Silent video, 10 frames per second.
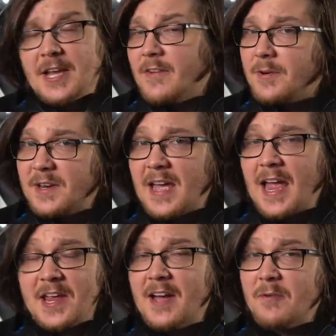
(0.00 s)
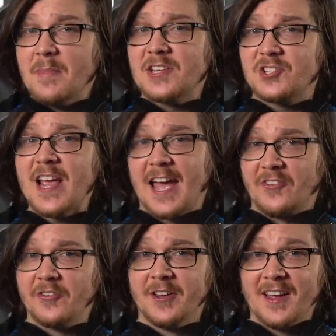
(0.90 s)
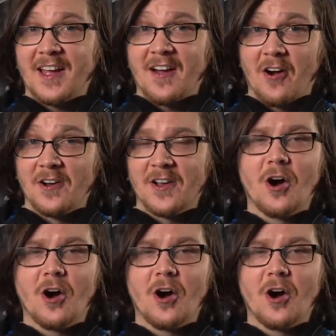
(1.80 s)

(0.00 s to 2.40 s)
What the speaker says: You haven't missed yet on